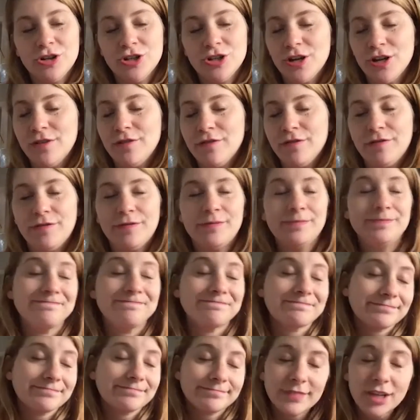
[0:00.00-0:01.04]
of
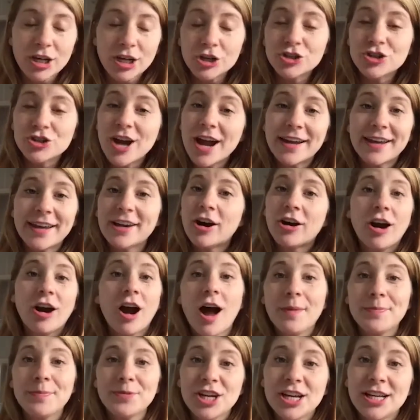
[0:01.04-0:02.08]
tracking our
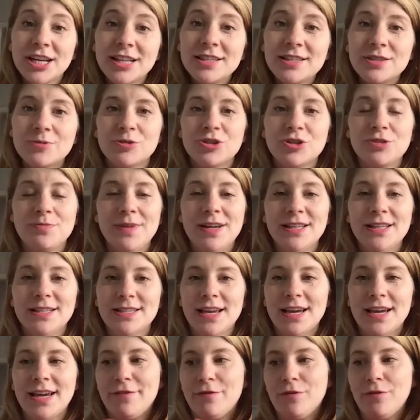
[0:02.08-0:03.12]
options, which means
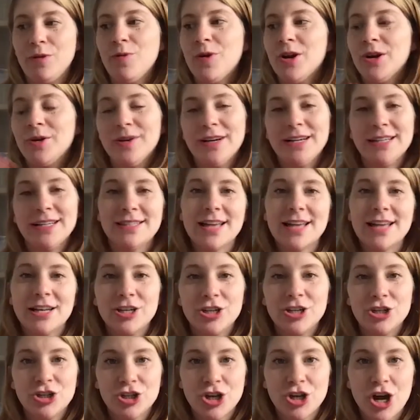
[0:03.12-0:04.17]
like if we want to extend
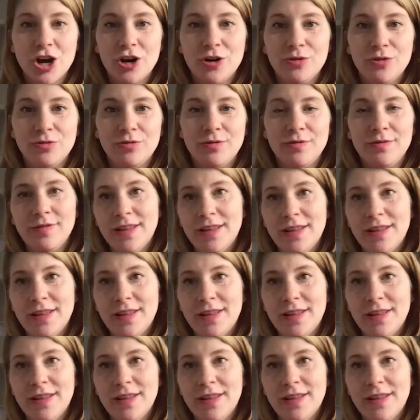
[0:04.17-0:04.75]
a show,